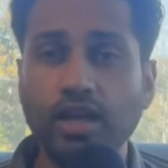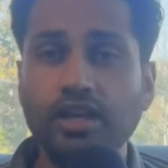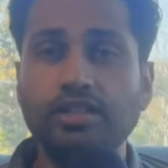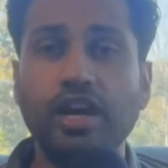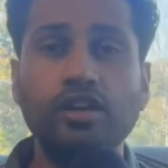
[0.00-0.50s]

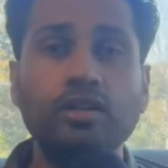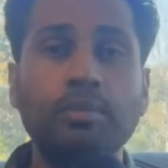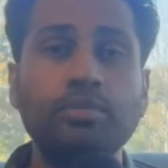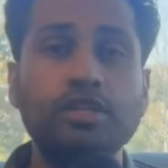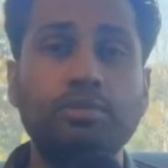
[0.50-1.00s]
Title
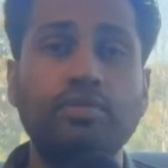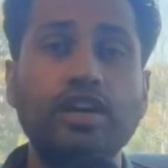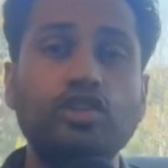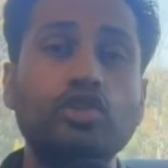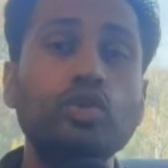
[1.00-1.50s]
companies
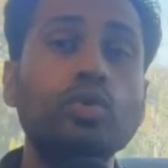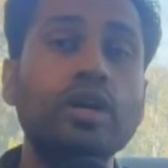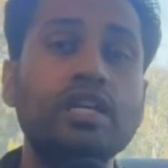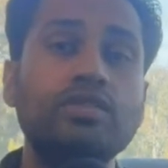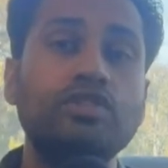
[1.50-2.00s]
provide two
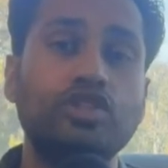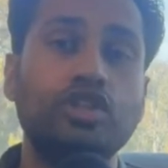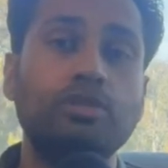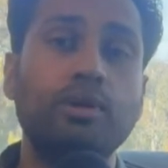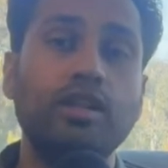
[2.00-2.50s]
kinds of
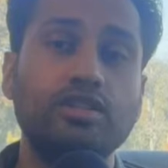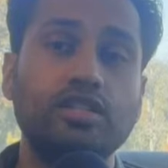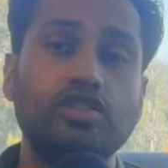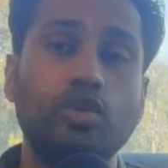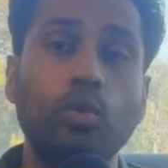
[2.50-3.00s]
insurance
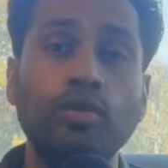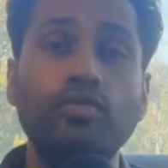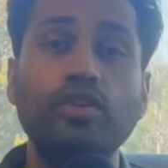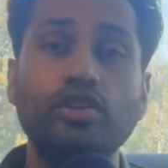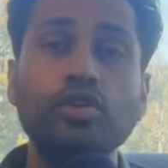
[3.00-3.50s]
policies, one
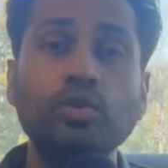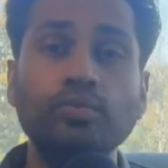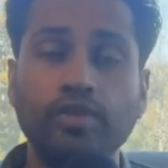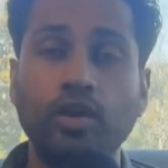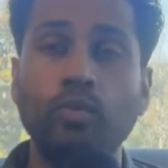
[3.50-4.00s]
for you
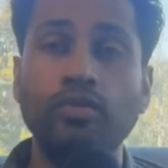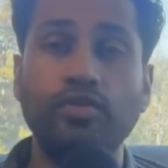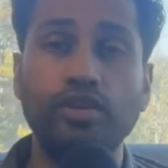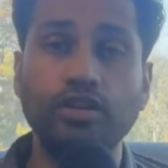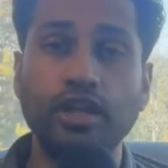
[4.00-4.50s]
and one for
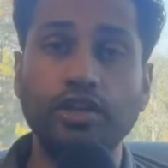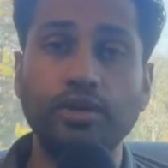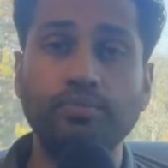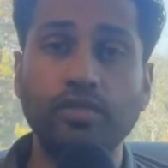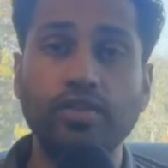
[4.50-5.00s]
your
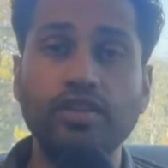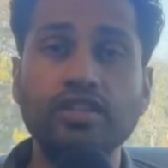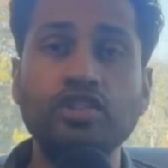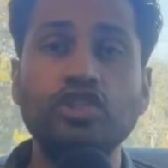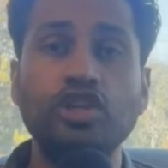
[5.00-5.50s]
lender. This
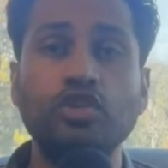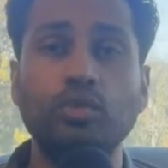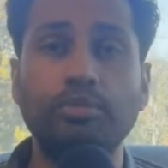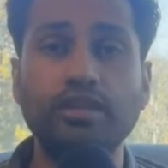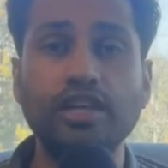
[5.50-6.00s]
insurance will
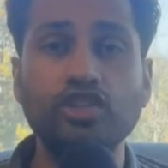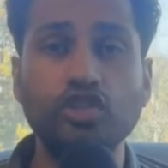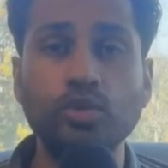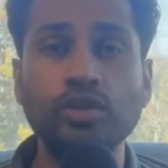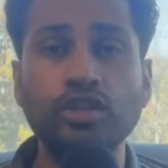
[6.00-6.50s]
protect
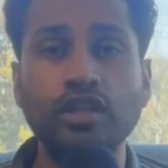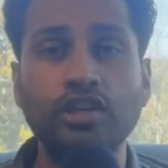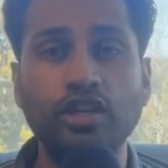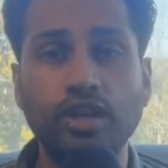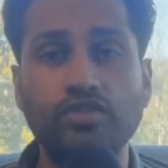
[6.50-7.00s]
you and your
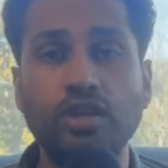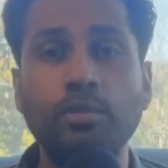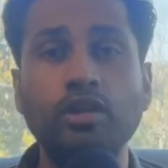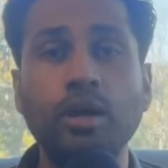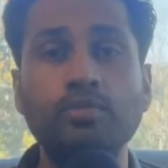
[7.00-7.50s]
lender if
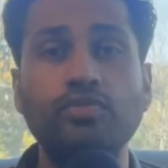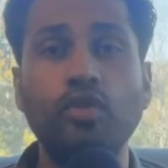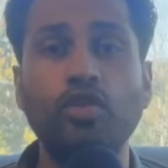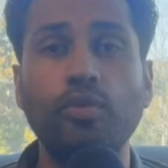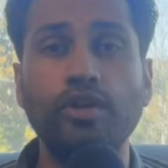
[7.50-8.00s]
someone comes
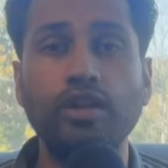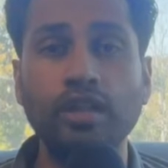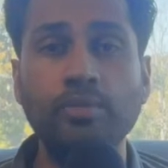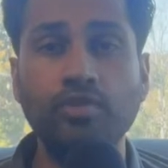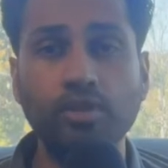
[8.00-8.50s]
forth with a
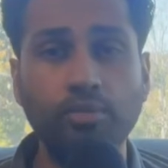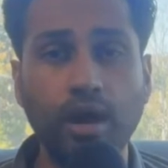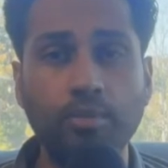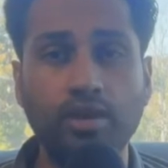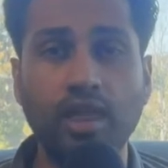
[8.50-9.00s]
claim for the
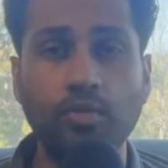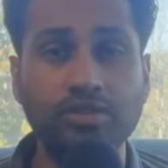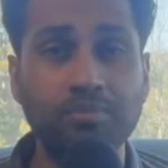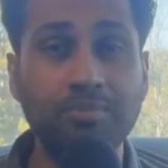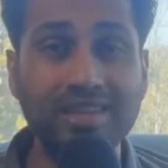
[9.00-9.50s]
property that
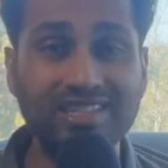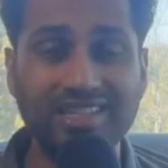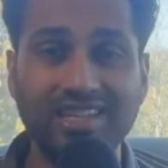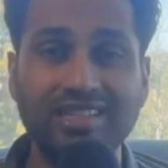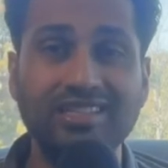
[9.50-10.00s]
was missed
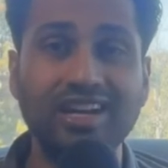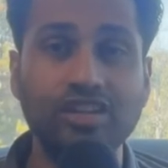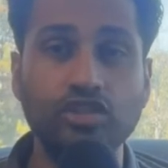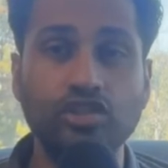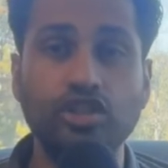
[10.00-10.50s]
in the
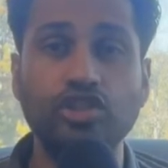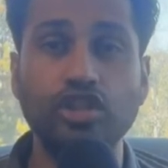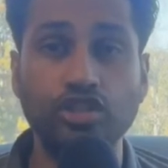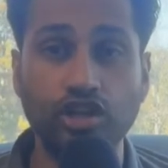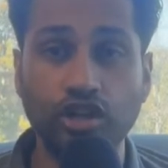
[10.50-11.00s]
title search
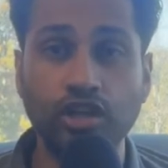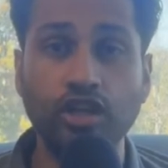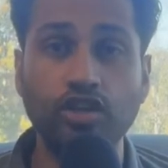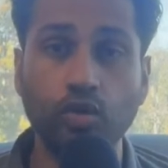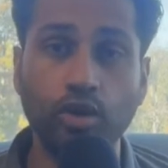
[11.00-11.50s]
during
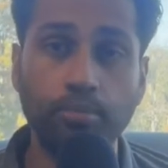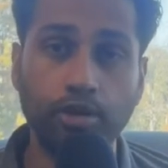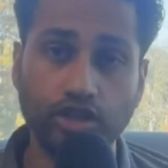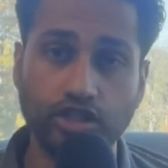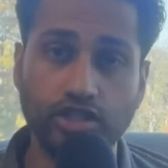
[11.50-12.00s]
your
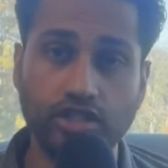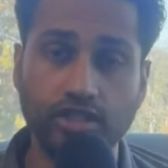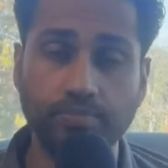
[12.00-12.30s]
purchase.